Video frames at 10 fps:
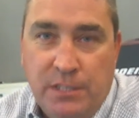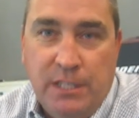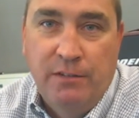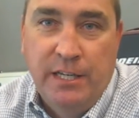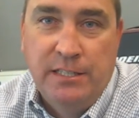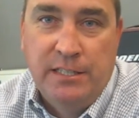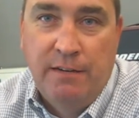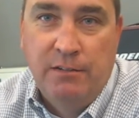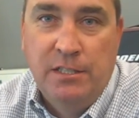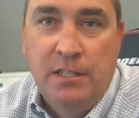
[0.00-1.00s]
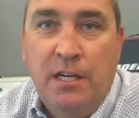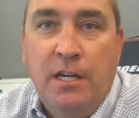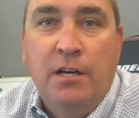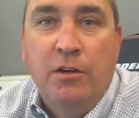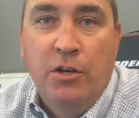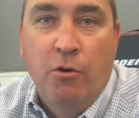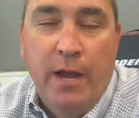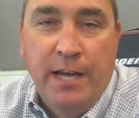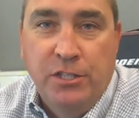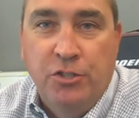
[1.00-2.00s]
787. We
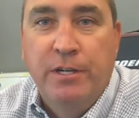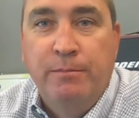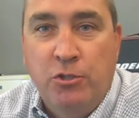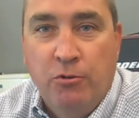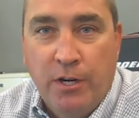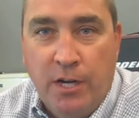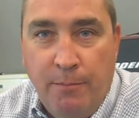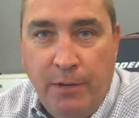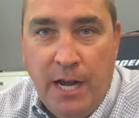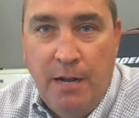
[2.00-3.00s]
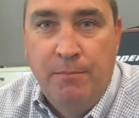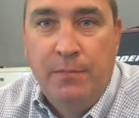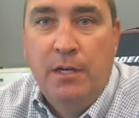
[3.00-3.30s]
had the Dream Tour coming up,